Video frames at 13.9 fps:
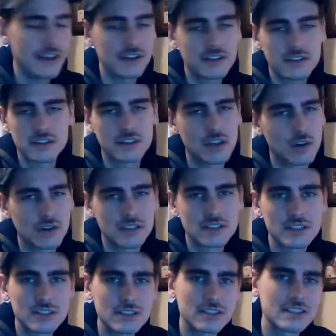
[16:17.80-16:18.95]
Anderson, though,
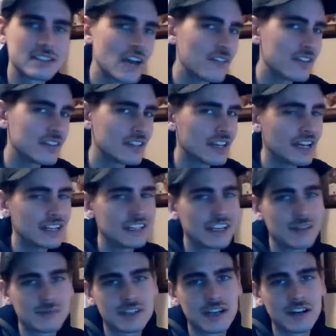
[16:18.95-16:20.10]
this is his 7th
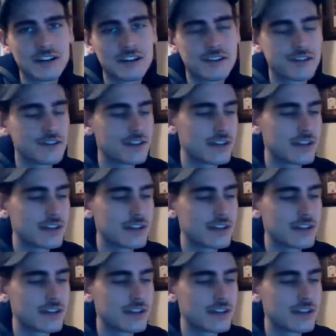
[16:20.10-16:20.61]
goddamn start.